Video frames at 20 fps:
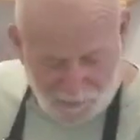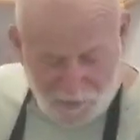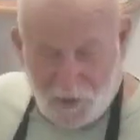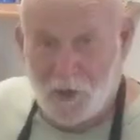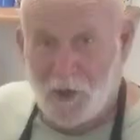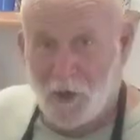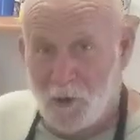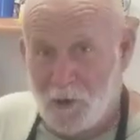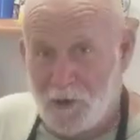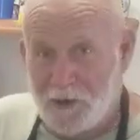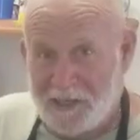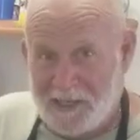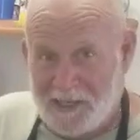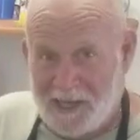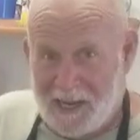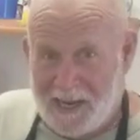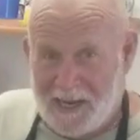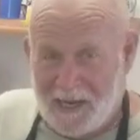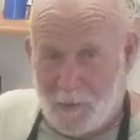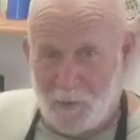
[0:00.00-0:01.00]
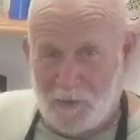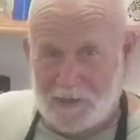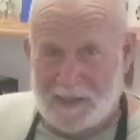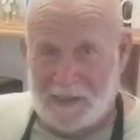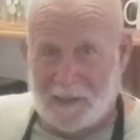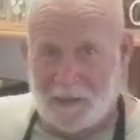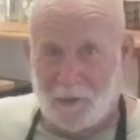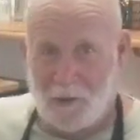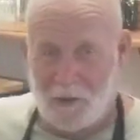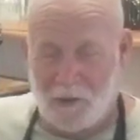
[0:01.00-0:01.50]
learned today, I always
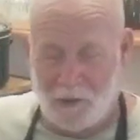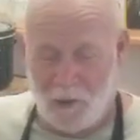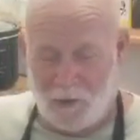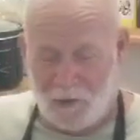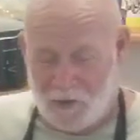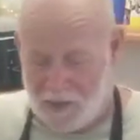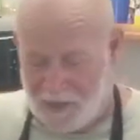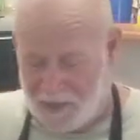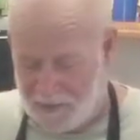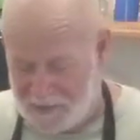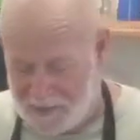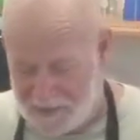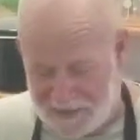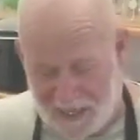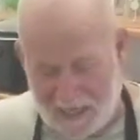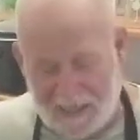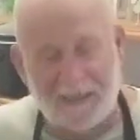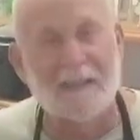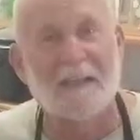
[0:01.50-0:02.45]
like learning new things, is I